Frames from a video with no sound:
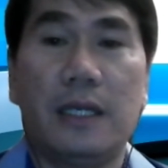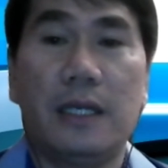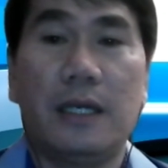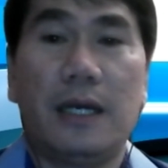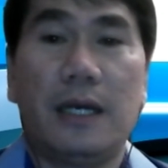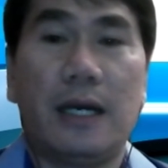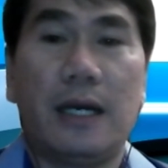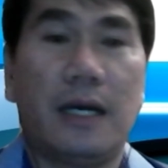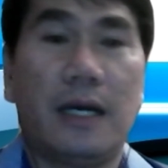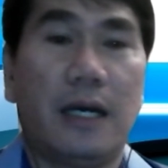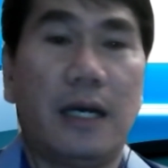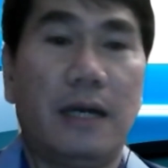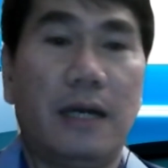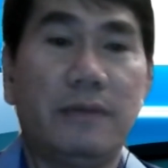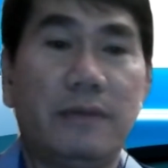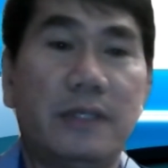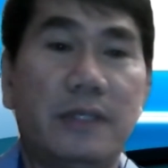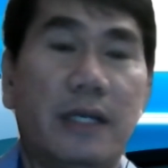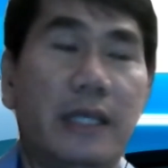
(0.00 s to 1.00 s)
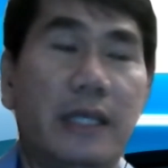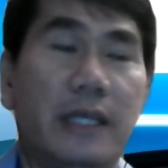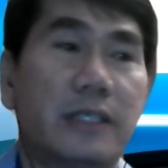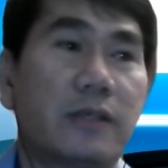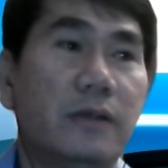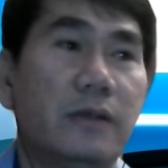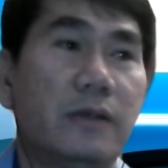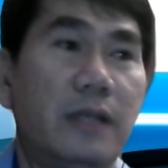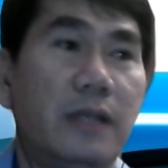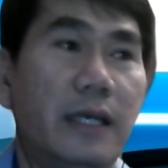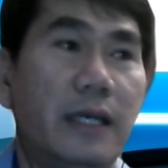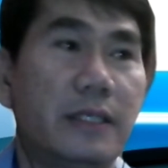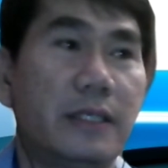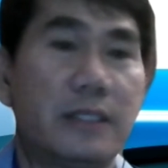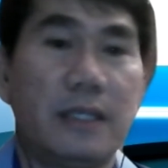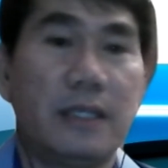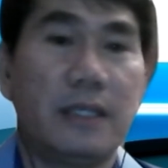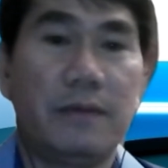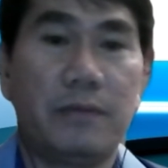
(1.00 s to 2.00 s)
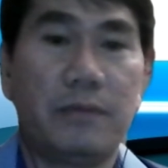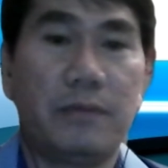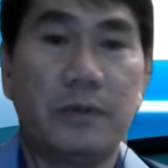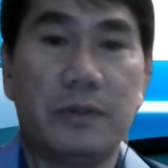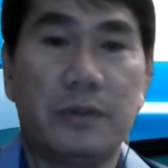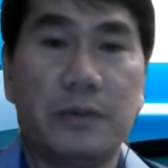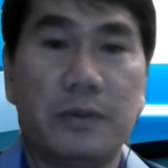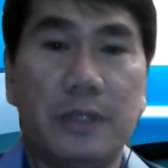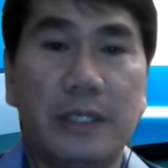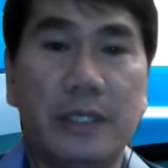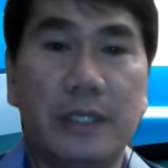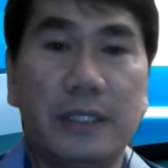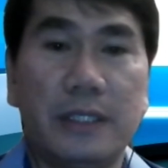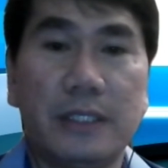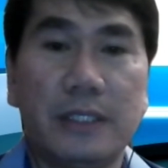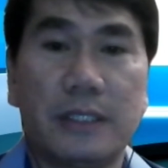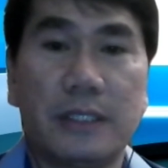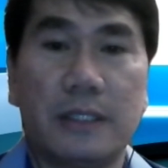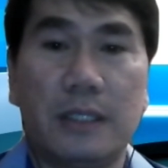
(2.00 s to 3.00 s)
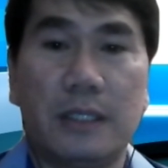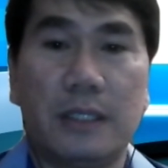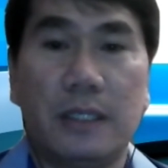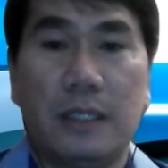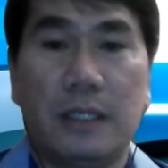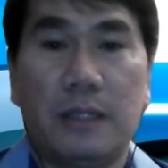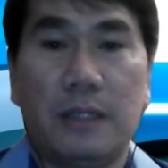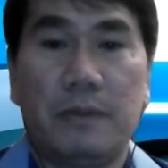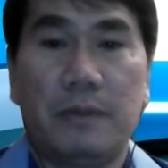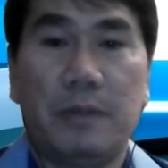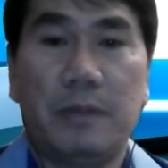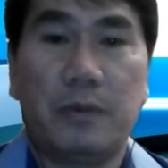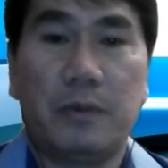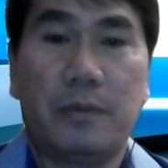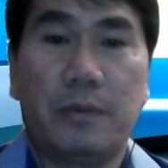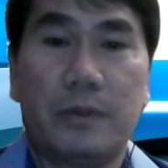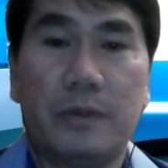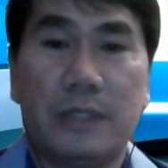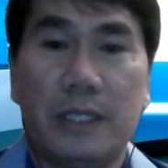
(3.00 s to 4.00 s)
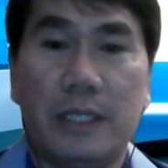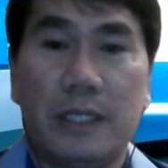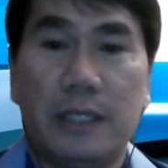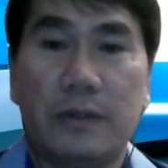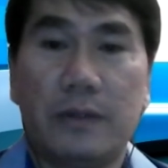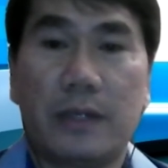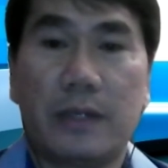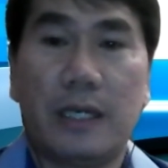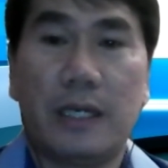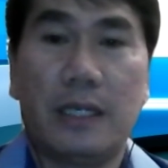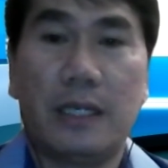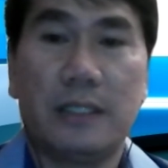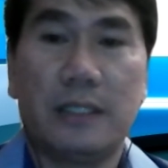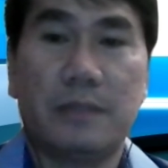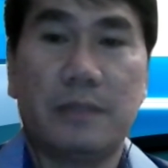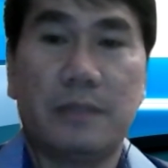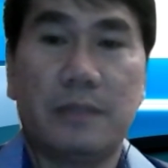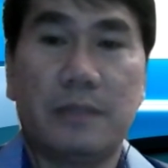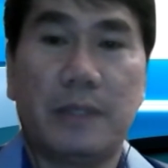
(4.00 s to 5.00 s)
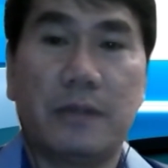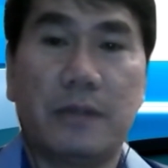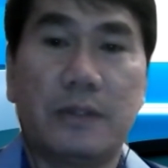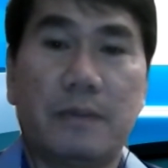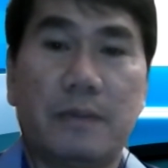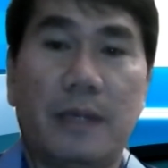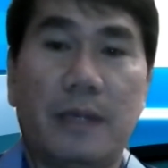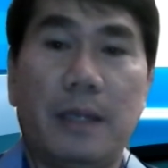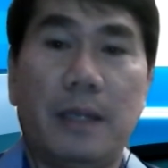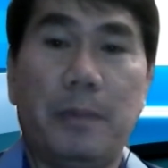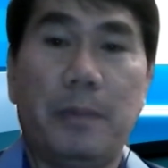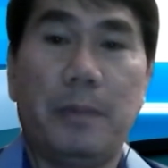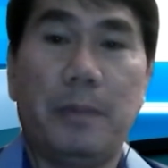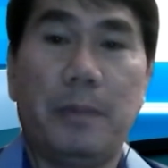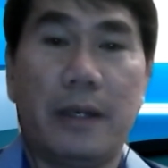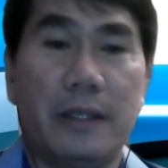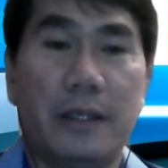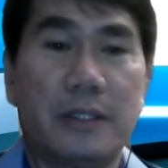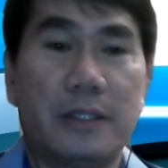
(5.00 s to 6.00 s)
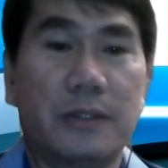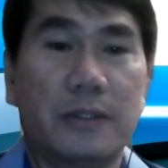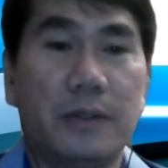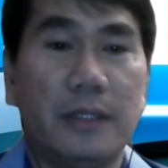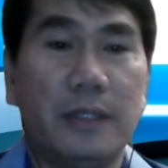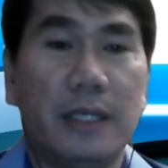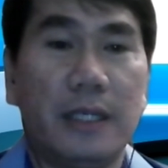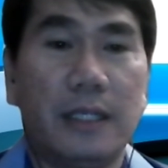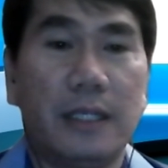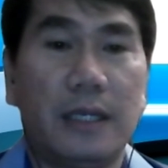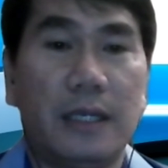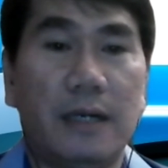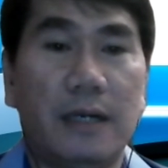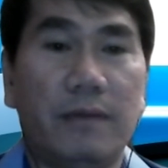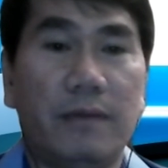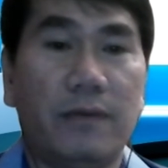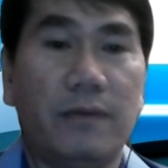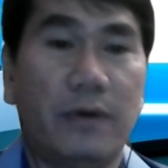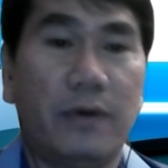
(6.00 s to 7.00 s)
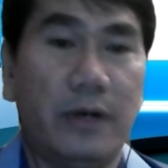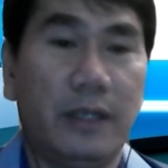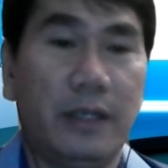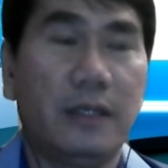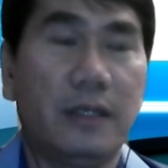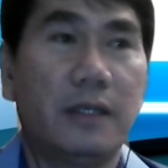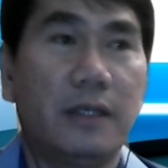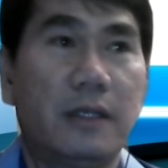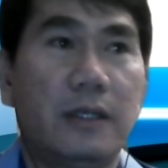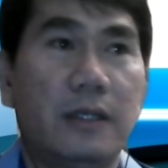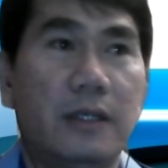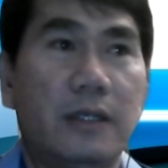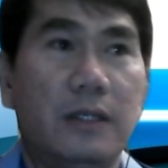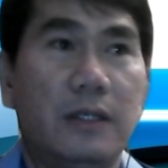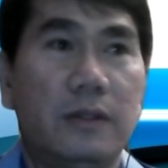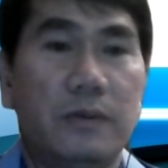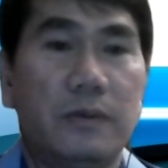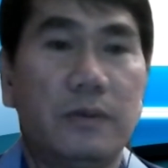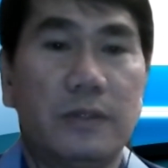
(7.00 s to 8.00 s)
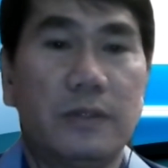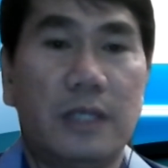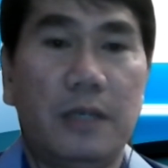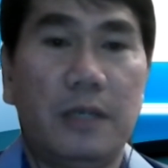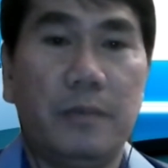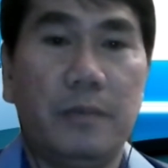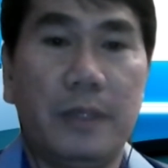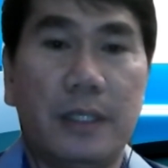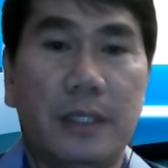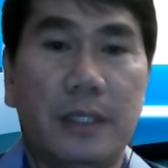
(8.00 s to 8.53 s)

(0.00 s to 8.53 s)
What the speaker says: After high school, I stopped for 2 years before proceeding to college because my parents could not afford to send me.